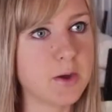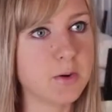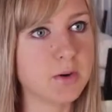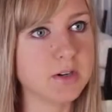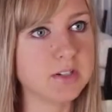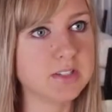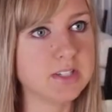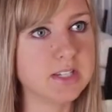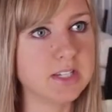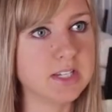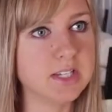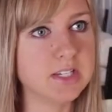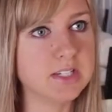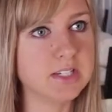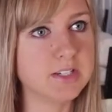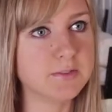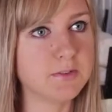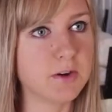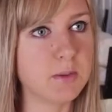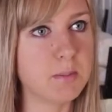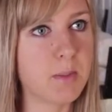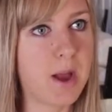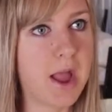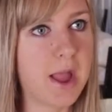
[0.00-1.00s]
were singing
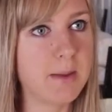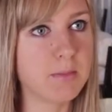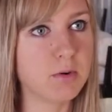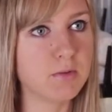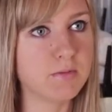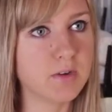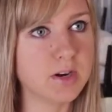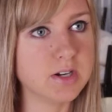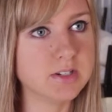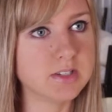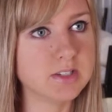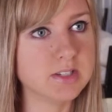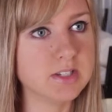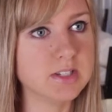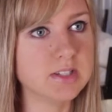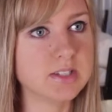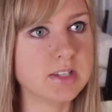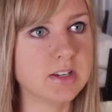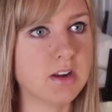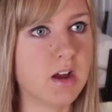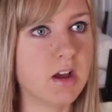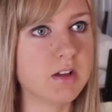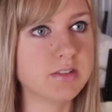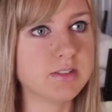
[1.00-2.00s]
different Bible verses
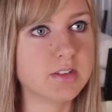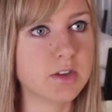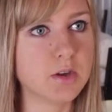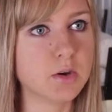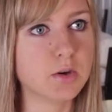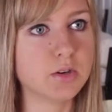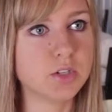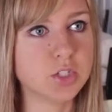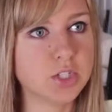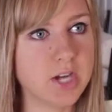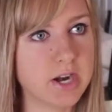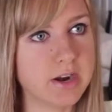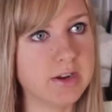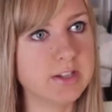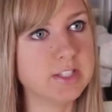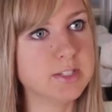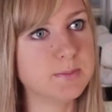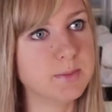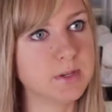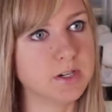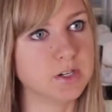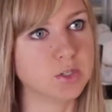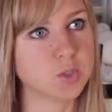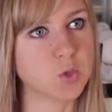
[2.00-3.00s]
and also sharing
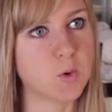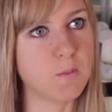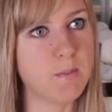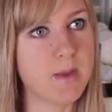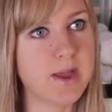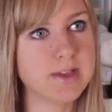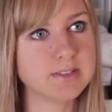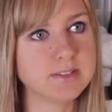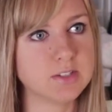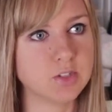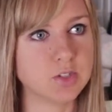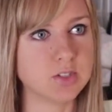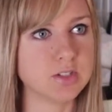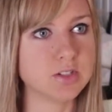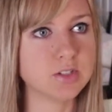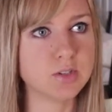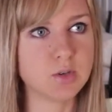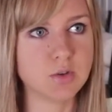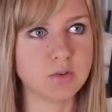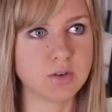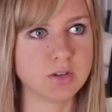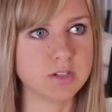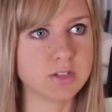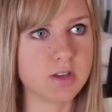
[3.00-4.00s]
spiritual messages
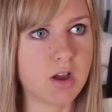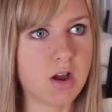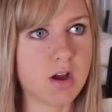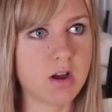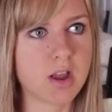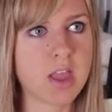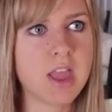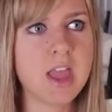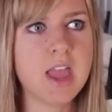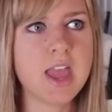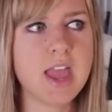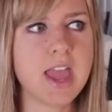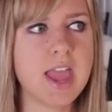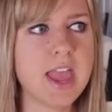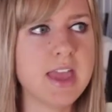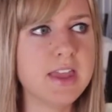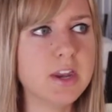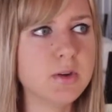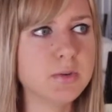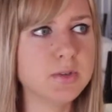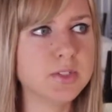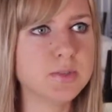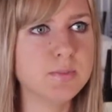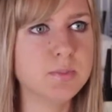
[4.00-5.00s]
through their song.
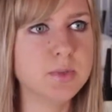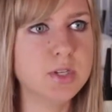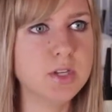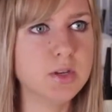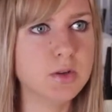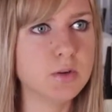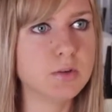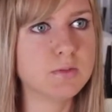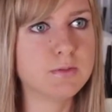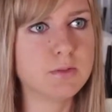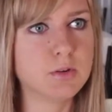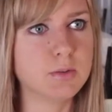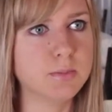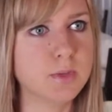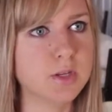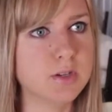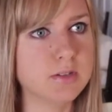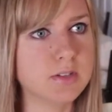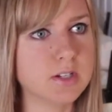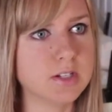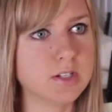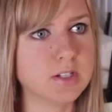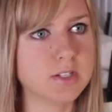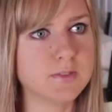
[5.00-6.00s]
And it was beautiful
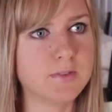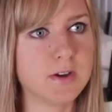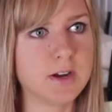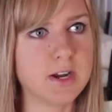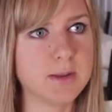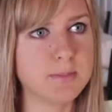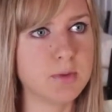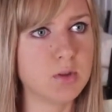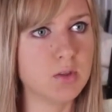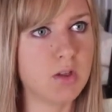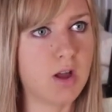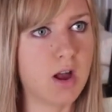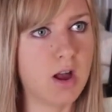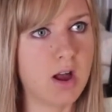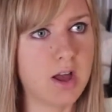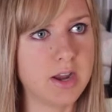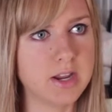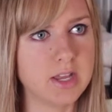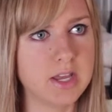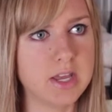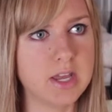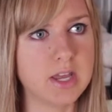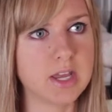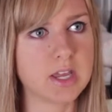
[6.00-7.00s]
music, just very
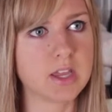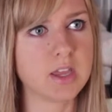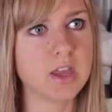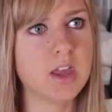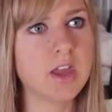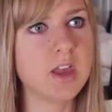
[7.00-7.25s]
melodic,